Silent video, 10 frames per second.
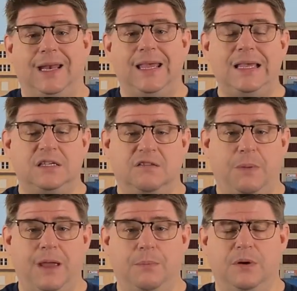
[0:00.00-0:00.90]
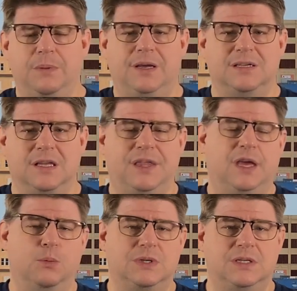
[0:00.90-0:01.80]
adhesive paper, because I think
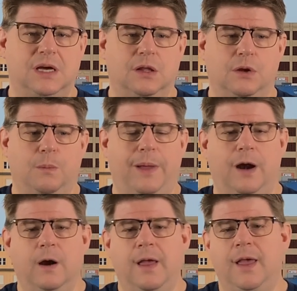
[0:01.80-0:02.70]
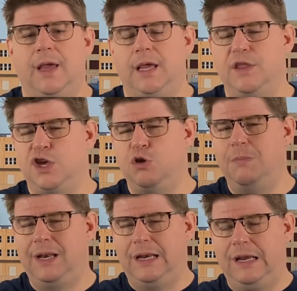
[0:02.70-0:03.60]
it would stick a little better. In the
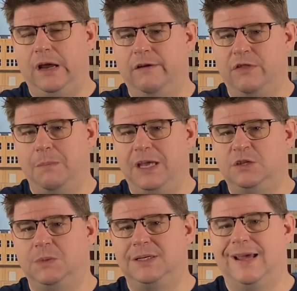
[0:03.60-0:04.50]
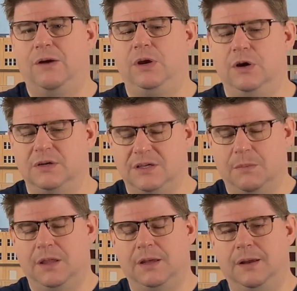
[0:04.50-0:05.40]
humidity of the basement down here, some
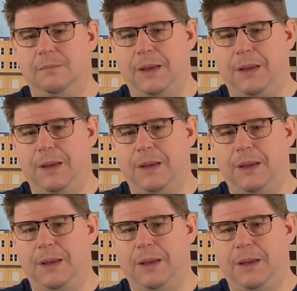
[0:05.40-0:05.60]
of the